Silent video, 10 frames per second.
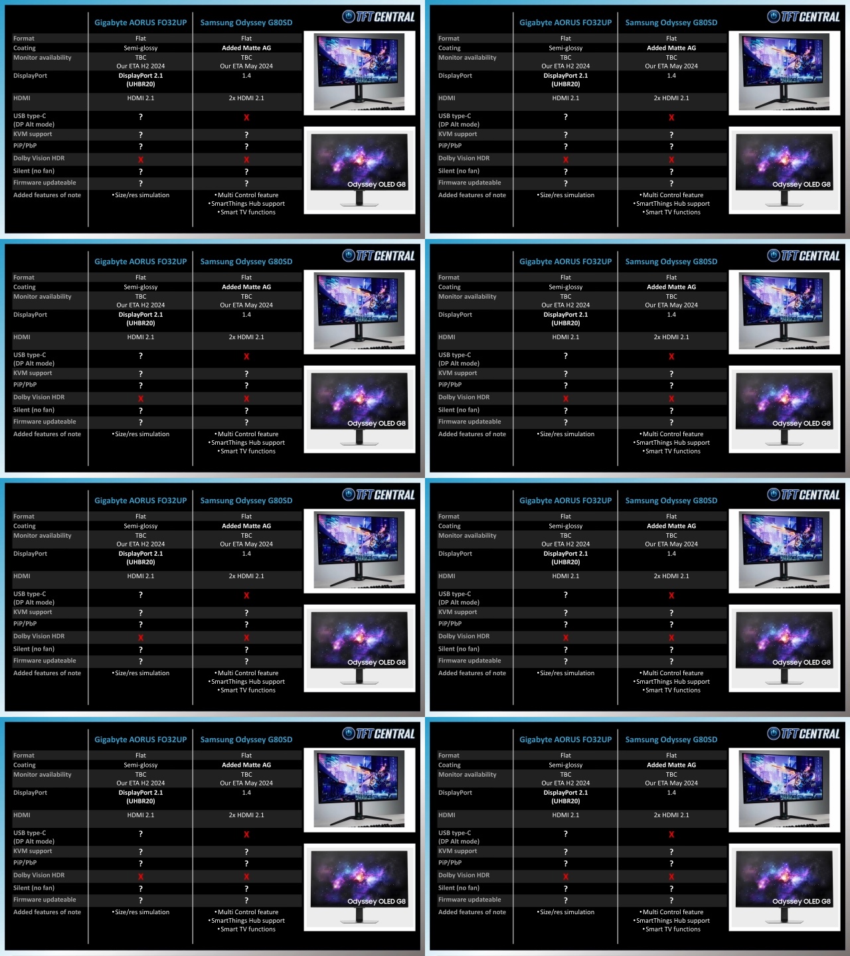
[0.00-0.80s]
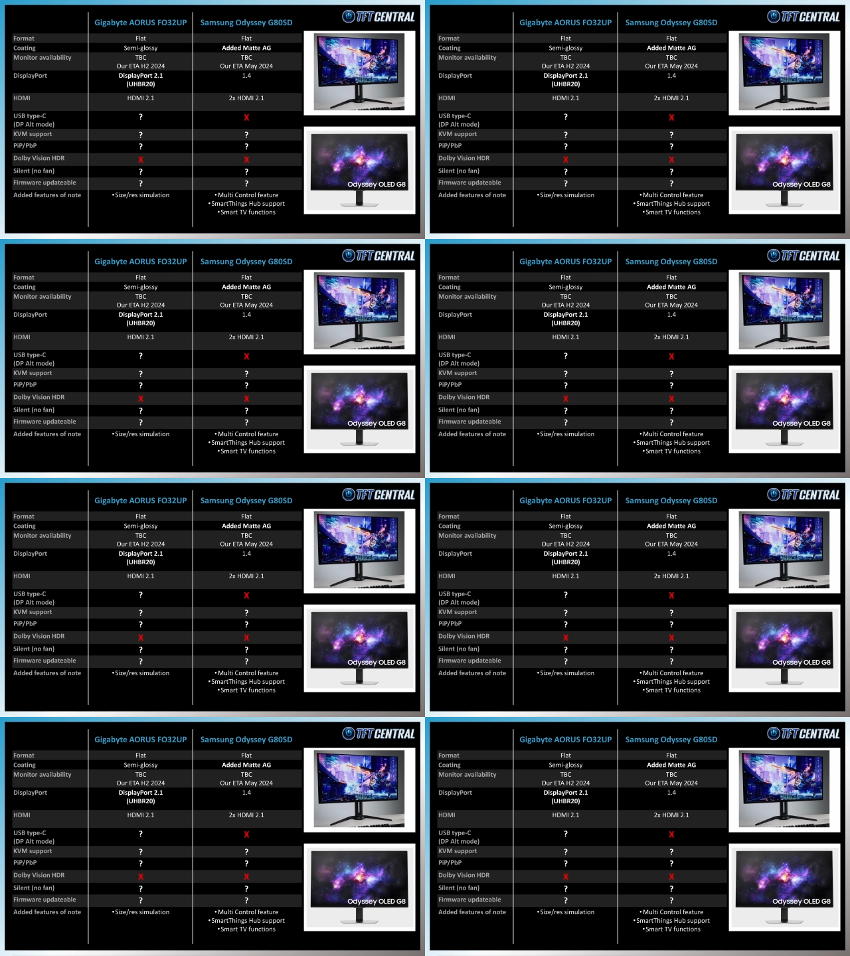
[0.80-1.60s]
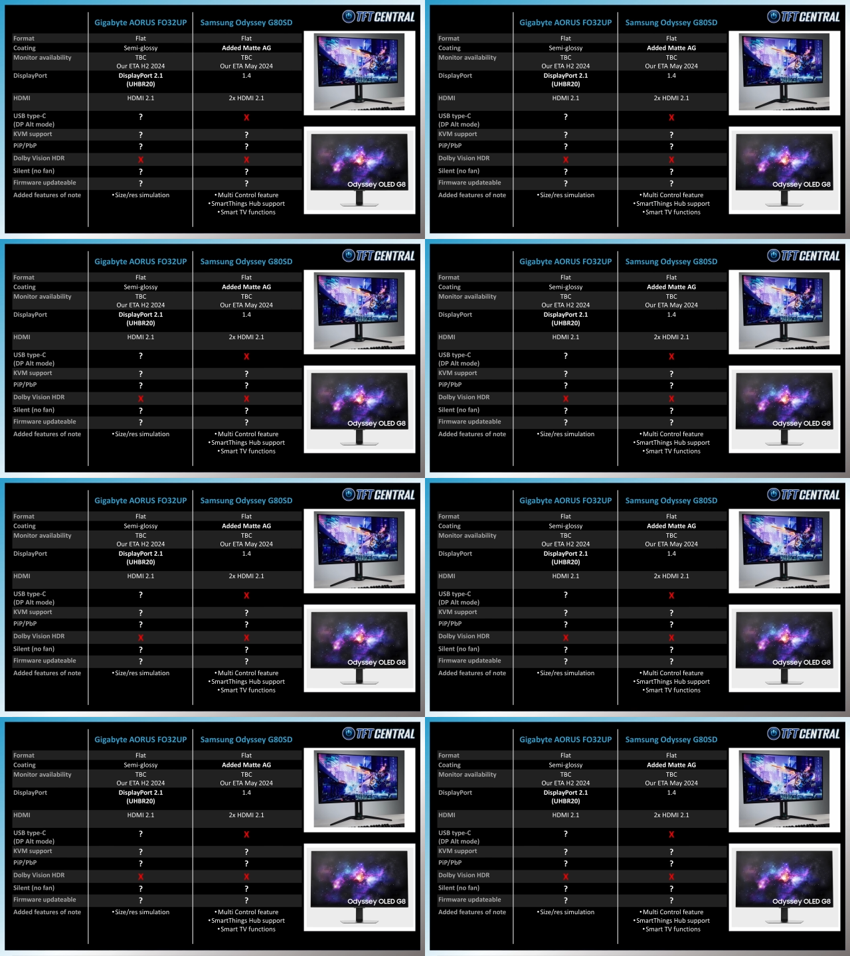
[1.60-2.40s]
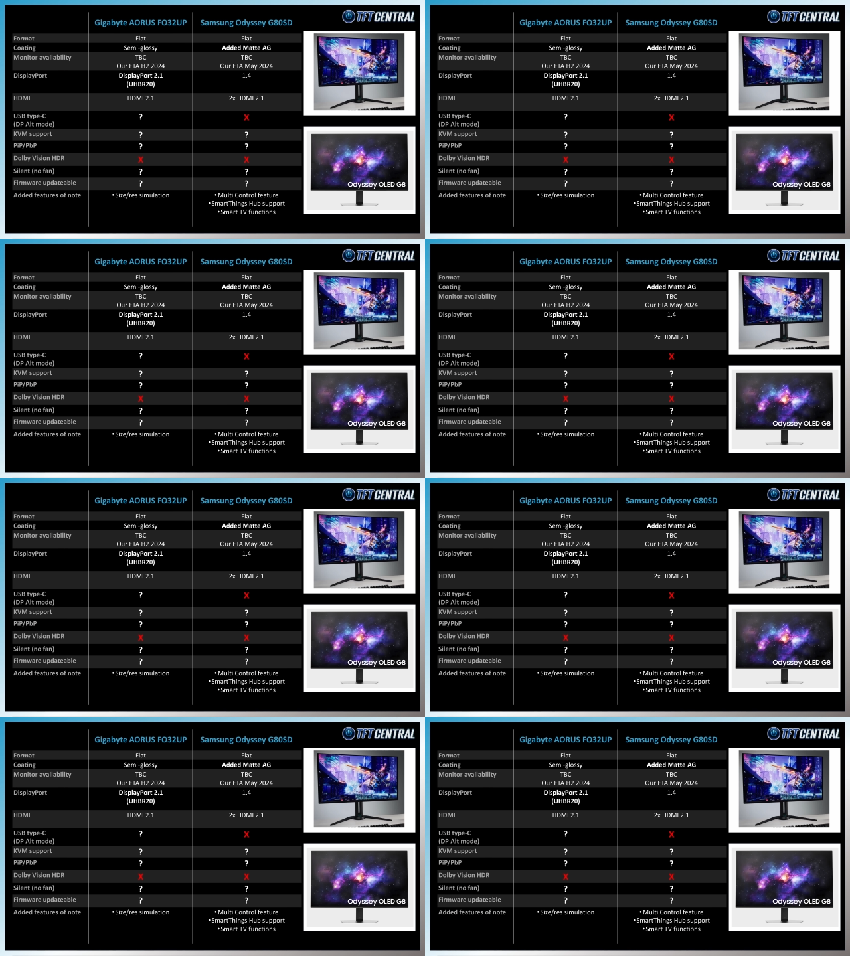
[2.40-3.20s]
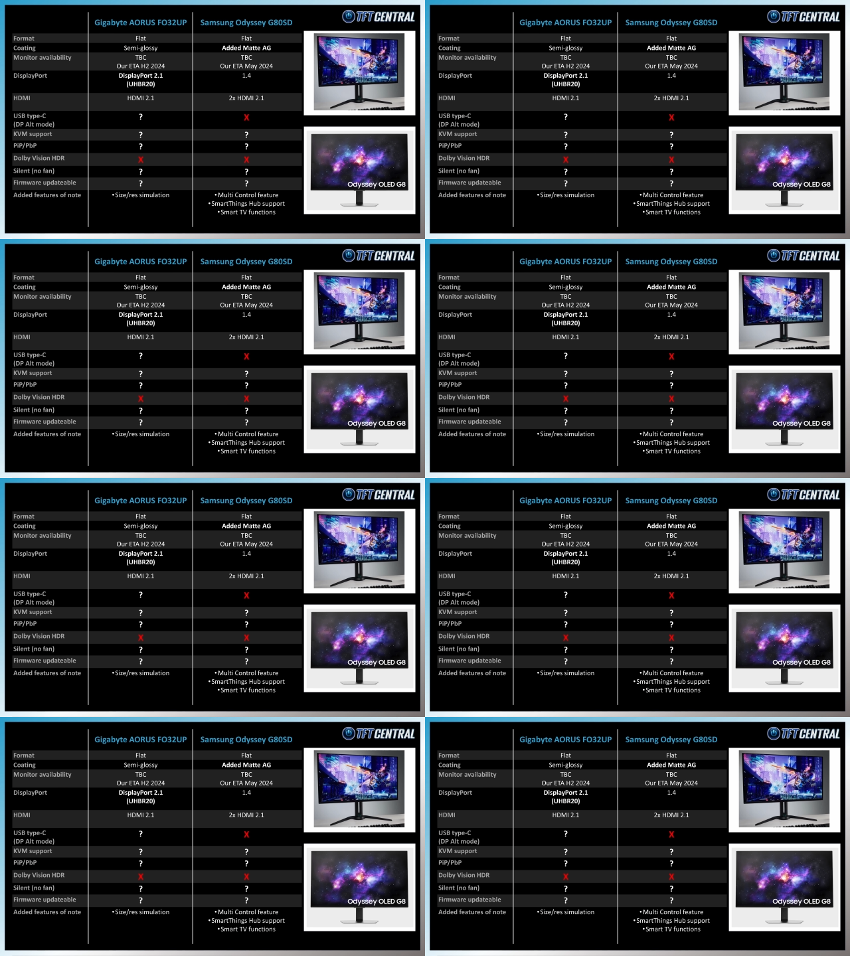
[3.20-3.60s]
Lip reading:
Nobody's mouth can be seen.